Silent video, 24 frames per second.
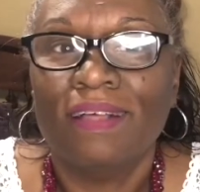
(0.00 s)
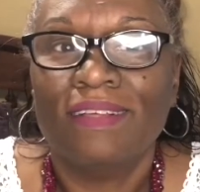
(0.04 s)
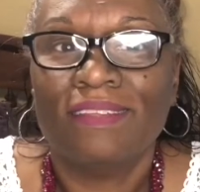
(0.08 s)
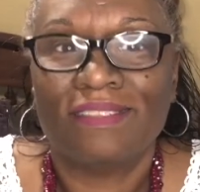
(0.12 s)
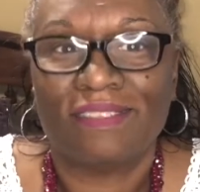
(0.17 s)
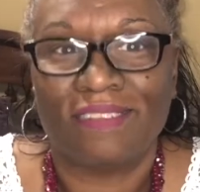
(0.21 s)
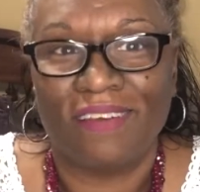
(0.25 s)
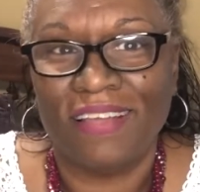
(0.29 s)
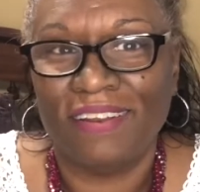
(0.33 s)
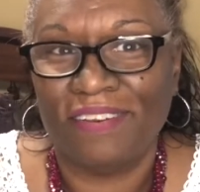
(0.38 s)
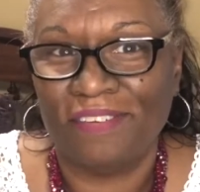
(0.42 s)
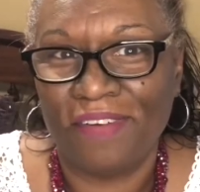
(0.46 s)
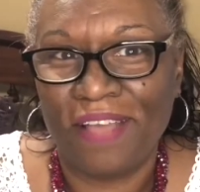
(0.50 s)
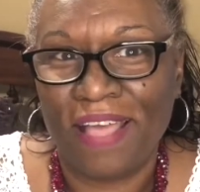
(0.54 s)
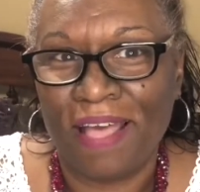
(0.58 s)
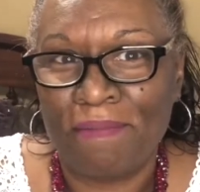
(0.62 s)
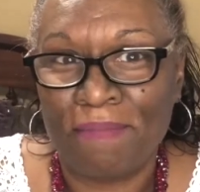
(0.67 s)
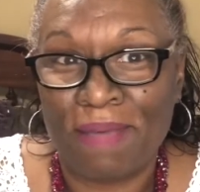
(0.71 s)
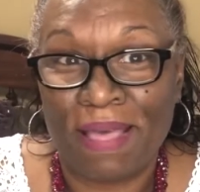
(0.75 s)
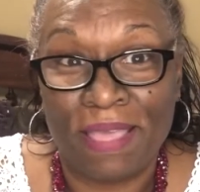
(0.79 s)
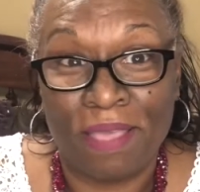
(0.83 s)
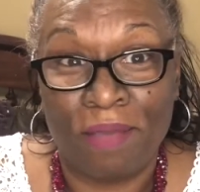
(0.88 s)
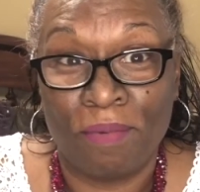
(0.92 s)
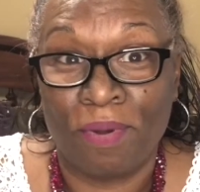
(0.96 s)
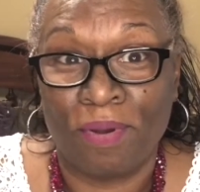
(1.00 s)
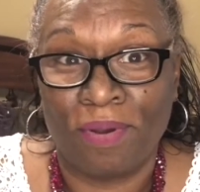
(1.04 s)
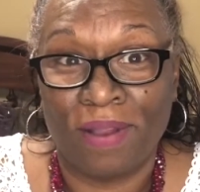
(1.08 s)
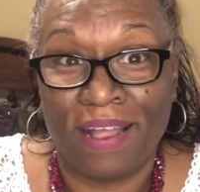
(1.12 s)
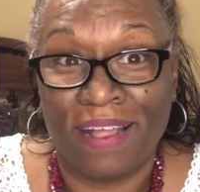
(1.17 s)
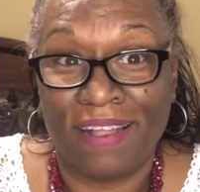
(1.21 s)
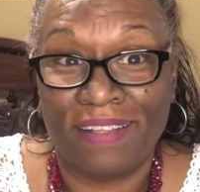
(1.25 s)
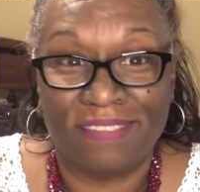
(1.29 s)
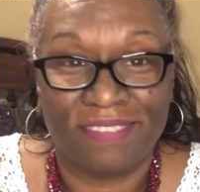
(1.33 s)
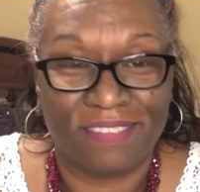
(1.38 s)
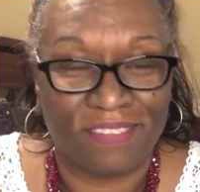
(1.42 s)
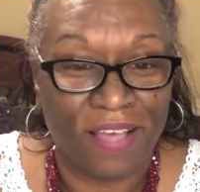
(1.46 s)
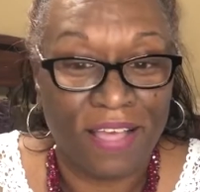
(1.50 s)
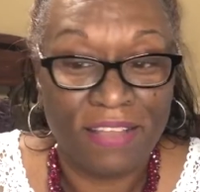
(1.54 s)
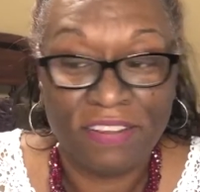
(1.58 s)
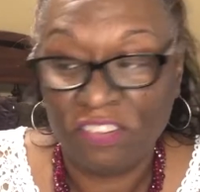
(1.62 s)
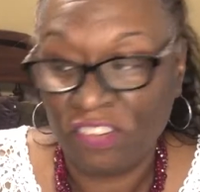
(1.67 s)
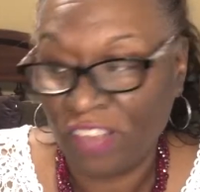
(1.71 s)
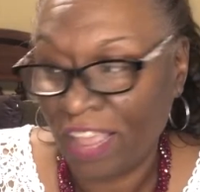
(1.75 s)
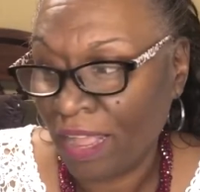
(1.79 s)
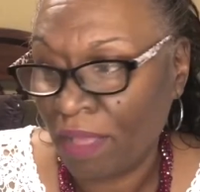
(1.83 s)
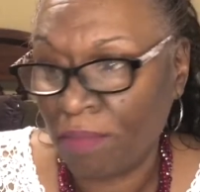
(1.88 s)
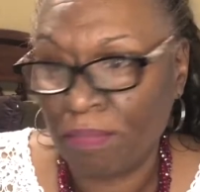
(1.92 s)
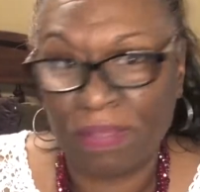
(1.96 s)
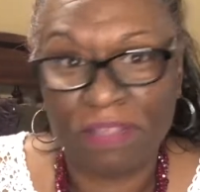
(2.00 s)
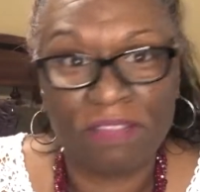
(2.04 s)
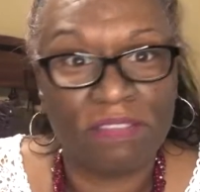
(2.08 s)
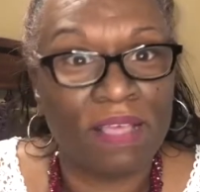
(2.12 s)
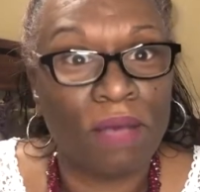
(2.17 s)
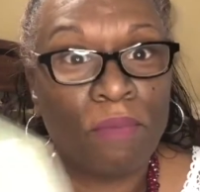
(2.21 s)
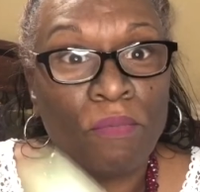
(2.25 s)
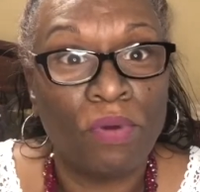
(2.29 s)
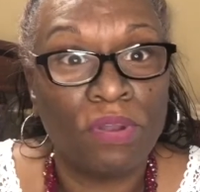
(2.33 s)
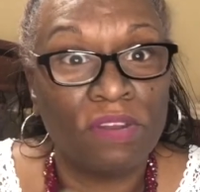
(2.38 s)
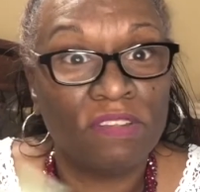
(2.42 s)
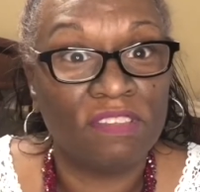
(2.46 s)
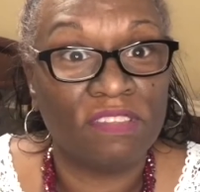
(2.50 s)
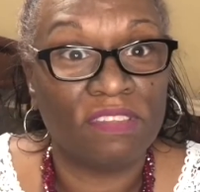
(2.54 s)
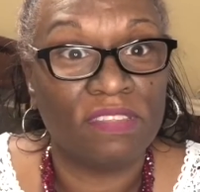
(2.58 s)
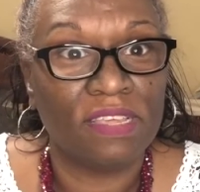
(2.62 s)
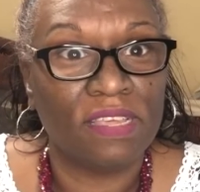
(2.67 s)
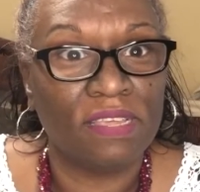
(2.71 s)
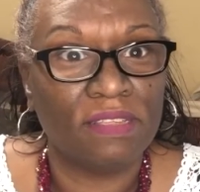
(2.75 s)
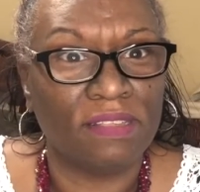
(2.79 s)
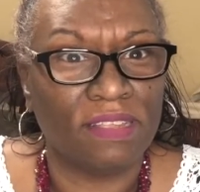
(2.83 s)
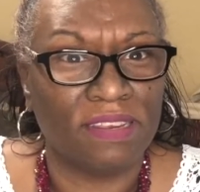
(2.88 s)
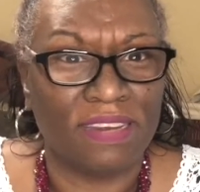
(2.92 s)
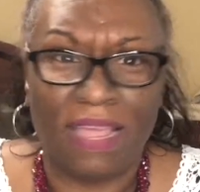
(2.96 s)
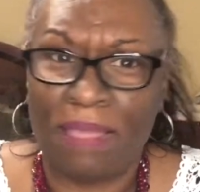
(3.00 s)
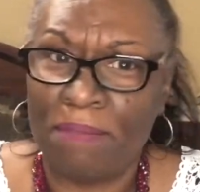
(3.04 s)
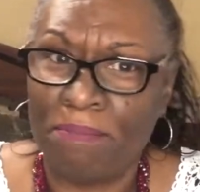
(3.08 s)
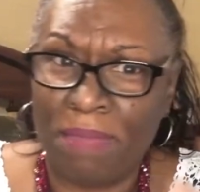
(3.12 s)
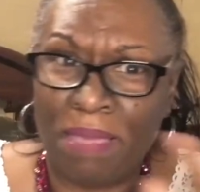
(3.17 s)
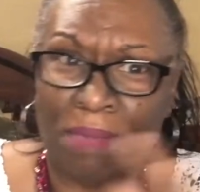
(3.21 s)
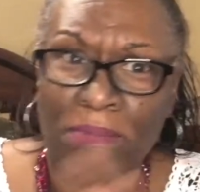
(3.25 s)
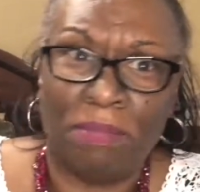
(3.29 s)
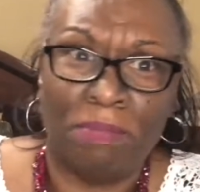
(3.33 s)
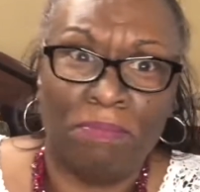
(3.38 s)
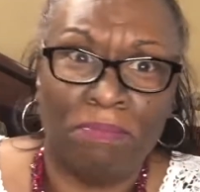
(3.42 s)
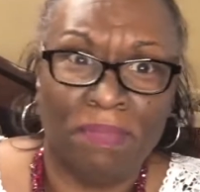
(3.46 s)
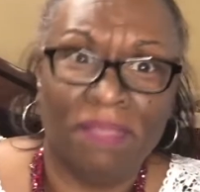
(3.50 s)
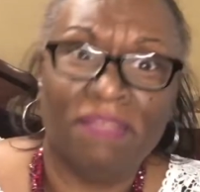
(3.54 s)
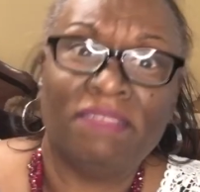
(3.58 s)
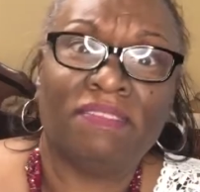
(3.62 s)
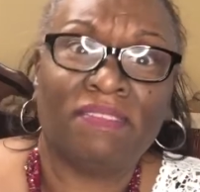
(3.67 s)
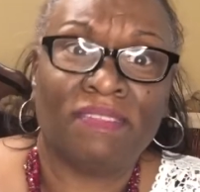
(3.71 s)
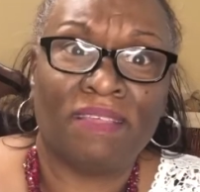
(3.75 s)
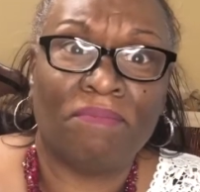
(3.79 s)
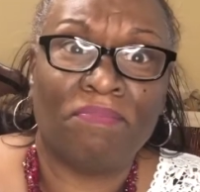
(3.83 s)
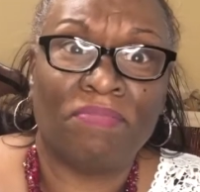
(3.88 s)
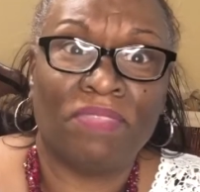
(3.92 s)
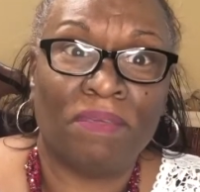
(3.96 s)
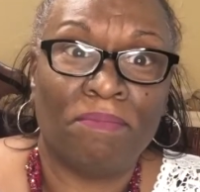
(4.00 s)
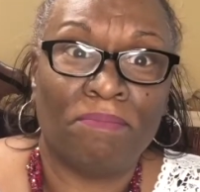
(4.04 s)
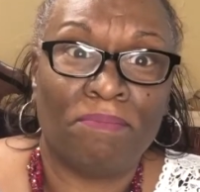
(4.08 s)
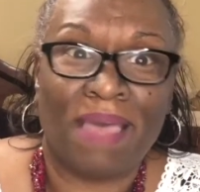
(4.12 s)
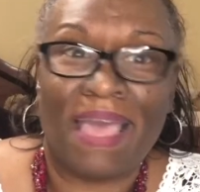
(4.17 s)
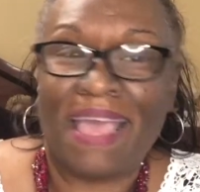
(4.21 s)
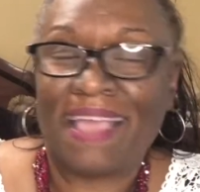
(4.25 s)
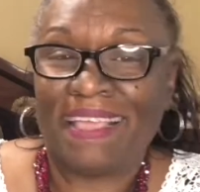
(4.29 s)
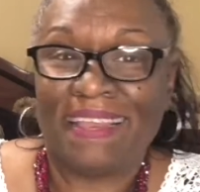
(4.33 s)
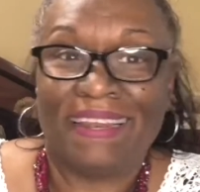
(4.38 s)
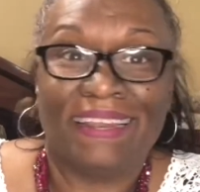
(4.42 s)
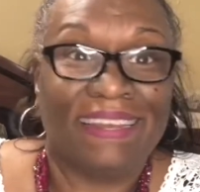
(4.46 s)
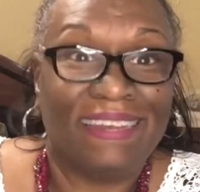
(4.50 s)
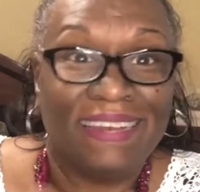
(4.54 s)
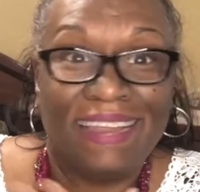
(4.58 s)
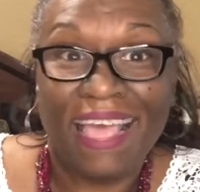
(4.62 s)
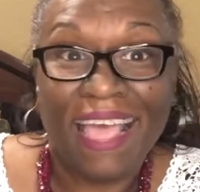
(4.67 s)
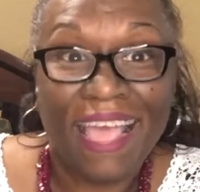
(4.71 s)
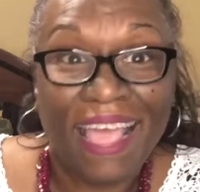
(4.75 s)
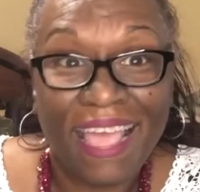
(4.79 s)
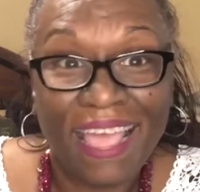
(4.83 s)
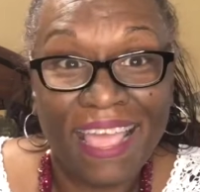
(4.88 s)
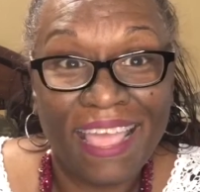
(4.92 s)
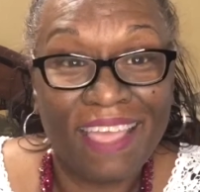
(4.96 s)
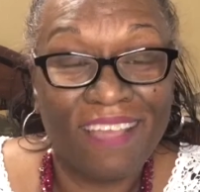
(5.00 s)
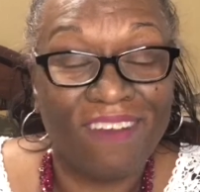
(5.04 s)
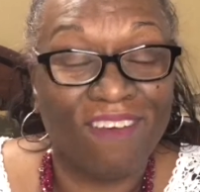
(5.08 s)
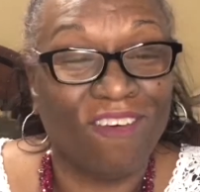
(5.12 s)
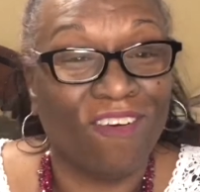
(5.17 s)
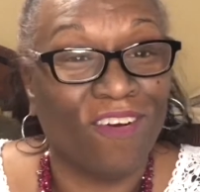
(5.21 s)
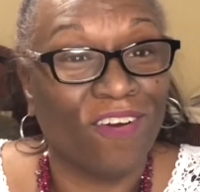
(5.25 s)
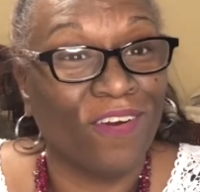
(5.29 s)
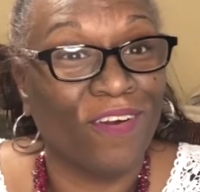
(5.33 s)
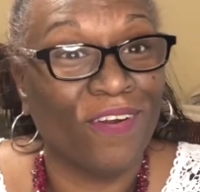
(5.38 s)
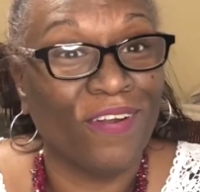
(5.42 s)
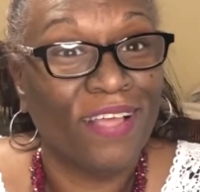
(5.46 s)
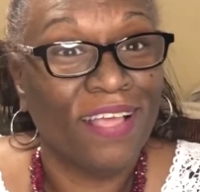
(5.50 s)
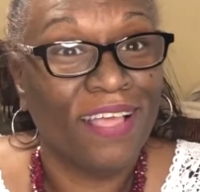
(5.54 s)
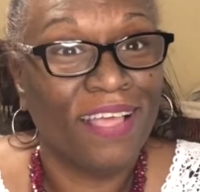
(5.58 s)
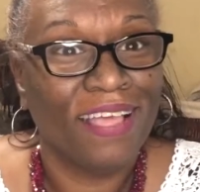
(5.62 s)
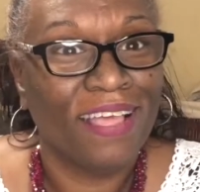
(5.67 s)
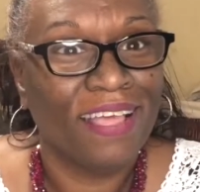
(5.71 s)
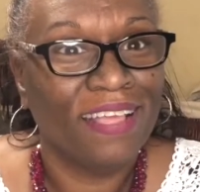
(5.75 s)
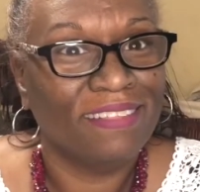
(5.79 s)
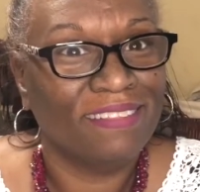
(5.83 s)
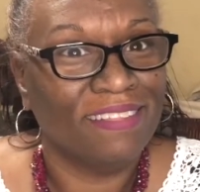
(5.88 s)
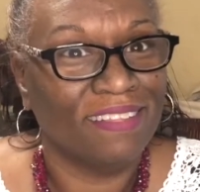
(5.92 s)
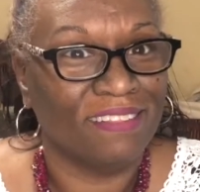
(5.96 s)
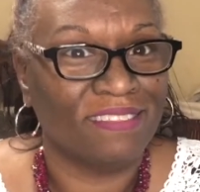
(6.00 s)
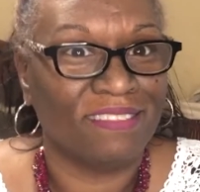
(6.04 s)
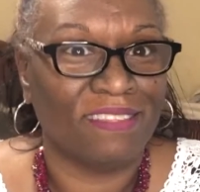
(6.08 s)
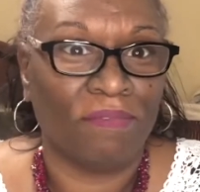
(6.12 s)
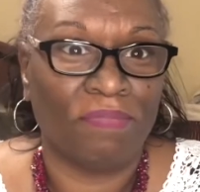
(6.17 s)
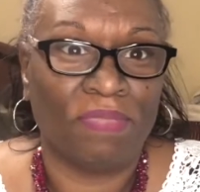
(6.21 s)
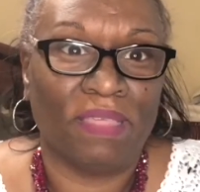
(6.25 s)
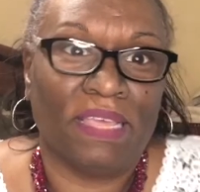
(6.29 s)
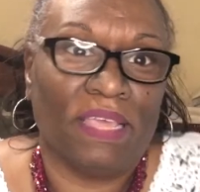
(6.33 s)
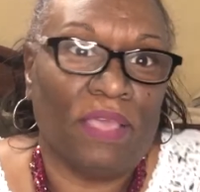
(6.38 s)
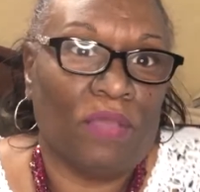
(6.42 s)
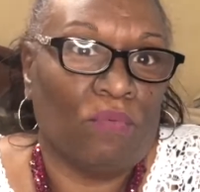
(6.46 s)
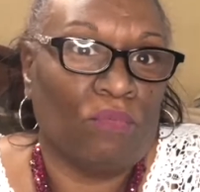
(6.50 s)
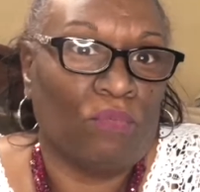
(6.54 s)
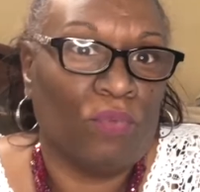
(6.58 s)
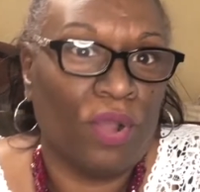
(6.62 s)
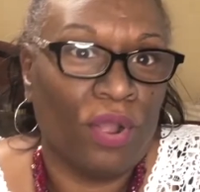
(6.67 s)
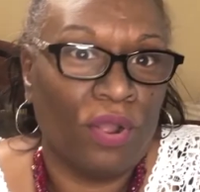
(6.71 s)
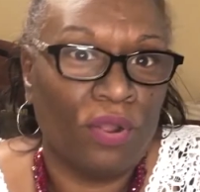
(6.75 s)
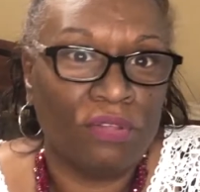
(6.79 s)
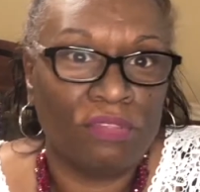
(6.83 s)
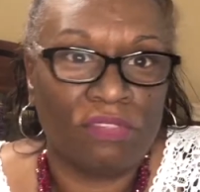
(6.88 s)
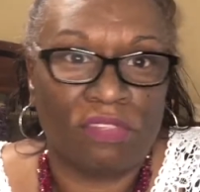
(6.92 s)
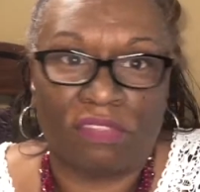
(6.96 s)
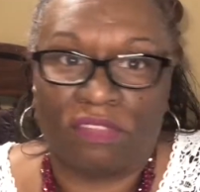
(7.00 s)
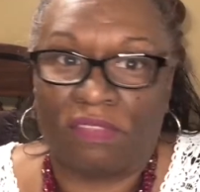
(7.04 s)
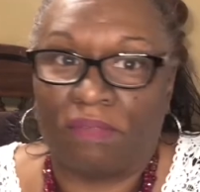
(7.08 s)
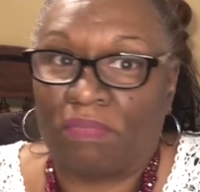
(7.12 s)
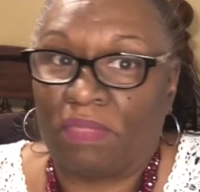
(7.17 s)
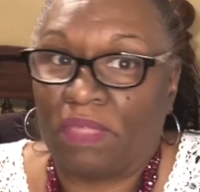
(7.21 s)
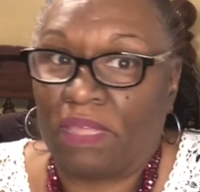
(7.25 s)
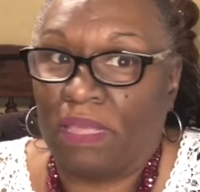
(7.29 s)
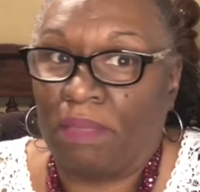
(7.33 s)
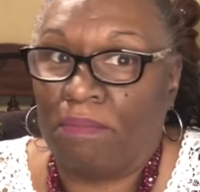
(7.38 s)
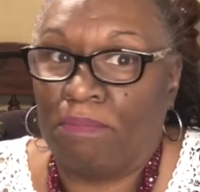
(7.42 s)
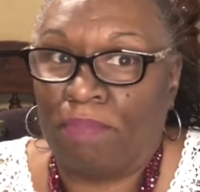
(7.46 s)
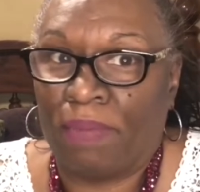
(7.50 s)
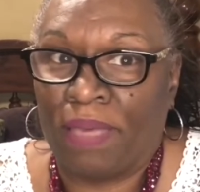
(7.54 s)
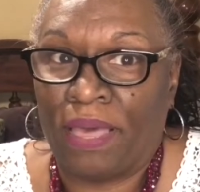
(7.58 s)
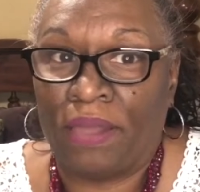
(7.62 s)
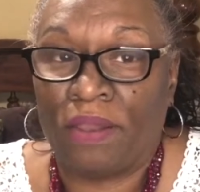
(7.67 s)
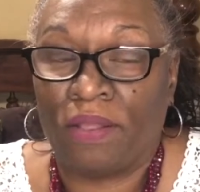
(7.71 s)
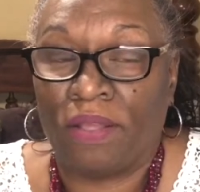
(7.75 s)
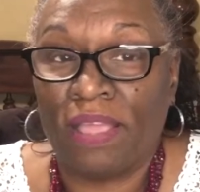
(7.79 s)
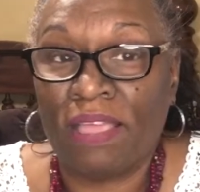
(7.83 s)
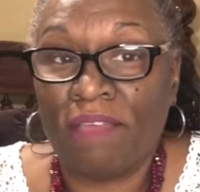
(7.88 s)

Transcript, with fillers: So I do have my M R Is. So I check them because I want to see, did they maybe miss something back in the day? Or did something get worse? Did something get better?